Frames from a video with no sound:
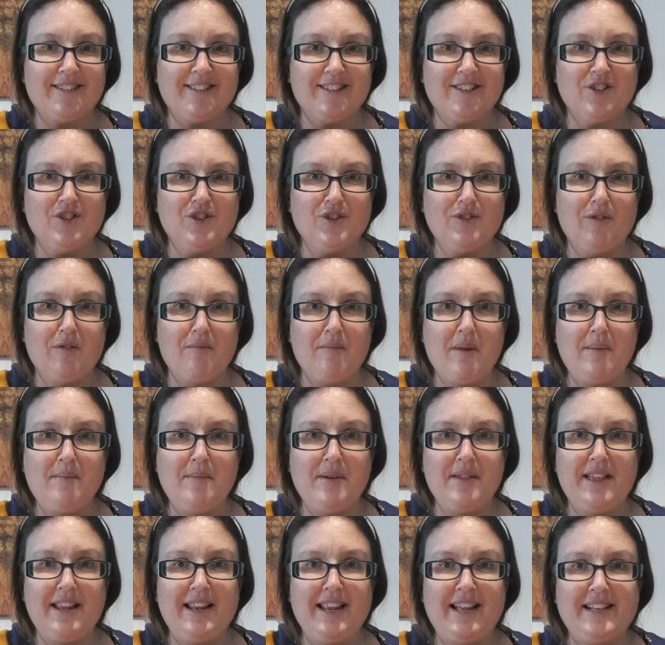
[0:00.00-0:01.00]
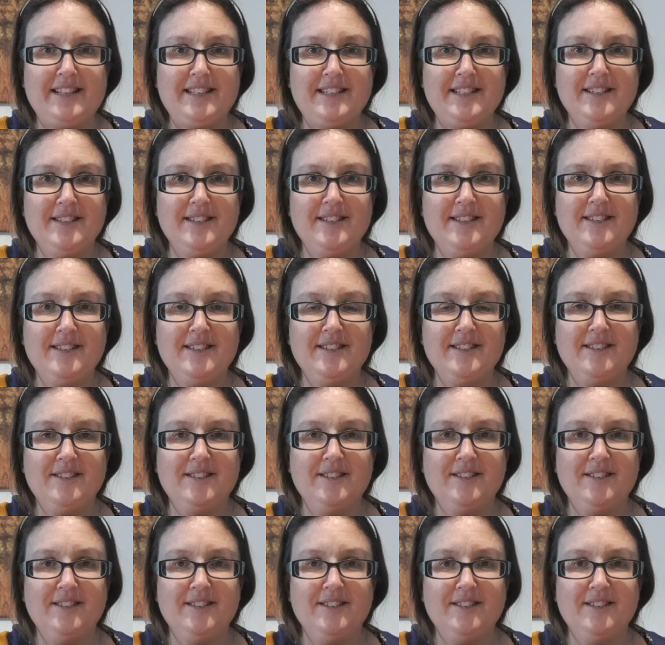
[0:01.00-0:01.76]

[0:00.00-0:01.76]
Could you remember the letters?